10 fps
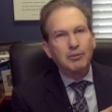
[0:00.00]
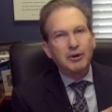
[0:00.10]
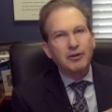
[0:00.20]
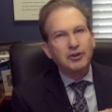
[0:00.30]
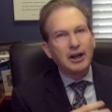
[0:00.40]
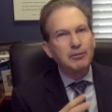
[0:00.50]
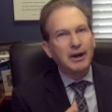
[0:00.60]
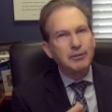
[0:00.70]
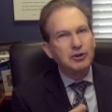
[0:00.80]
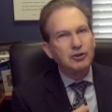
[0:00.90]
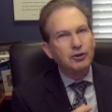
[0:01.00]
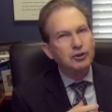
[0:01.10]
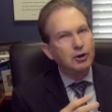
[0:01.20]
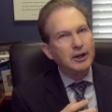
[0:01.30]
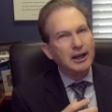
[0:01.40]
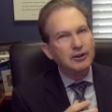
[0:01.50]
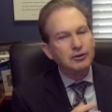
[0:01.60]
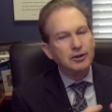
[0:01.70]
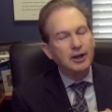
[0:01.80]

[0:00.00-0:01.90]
But if the second biopsy shows no cancer,